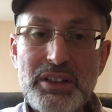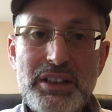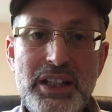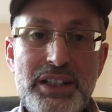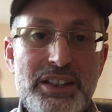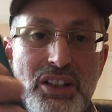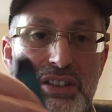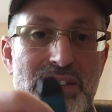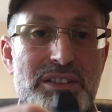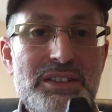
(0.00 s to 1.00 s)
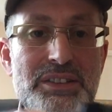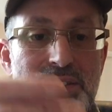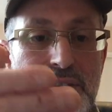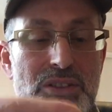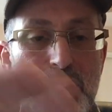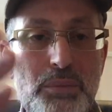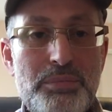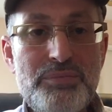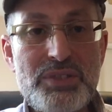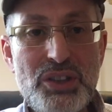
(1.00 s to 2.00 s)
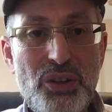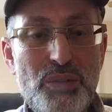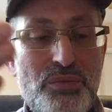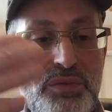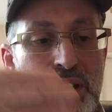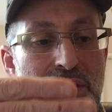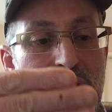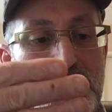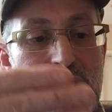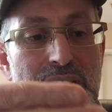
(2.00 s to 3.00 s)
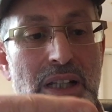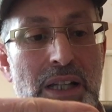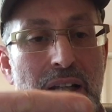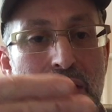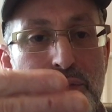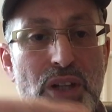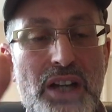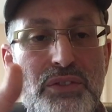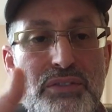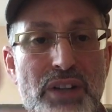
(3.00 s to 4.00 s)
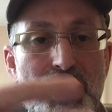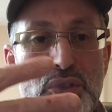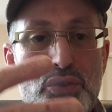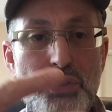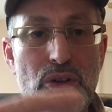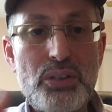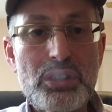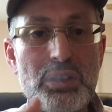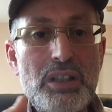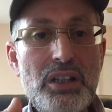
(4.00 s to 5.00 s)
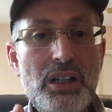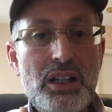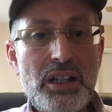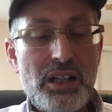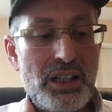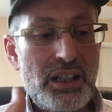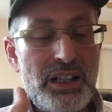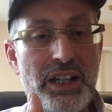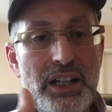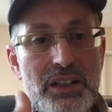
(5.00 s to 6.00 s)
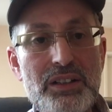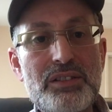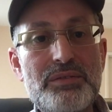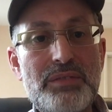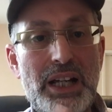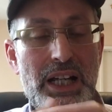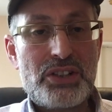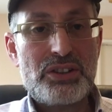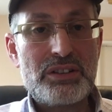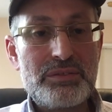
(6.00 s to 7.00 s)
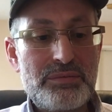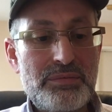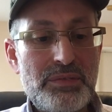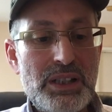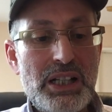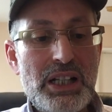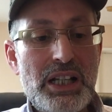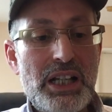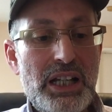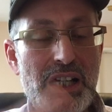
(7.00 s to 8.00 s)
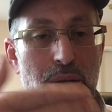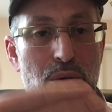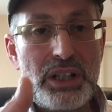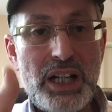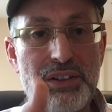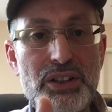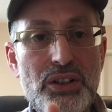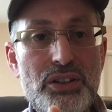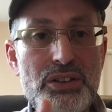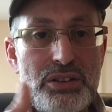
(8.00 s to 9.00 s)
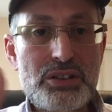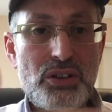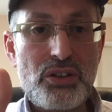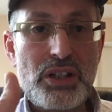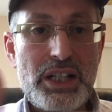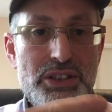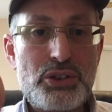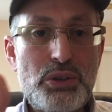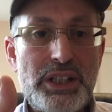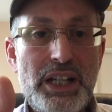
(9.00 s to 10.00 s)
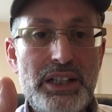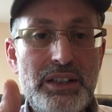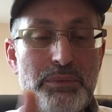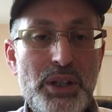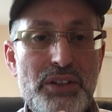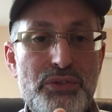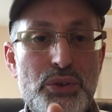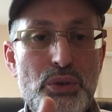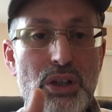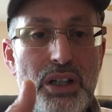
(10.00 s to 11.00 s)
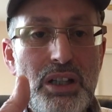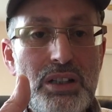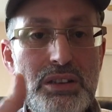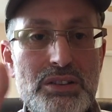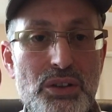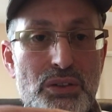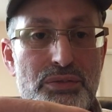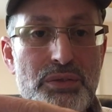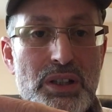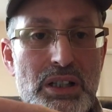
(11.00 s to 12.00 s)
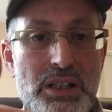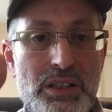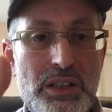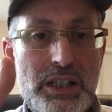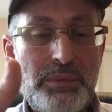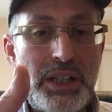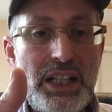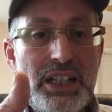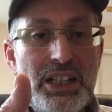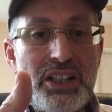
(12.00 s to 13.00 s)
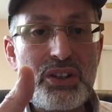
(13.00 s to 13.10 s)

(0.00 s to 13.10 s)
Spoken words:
Then it doesn't stop. So there is, if you have a very strong inhale action, it will carry on so long as you're inhaling. But if you are sort of in the beginning,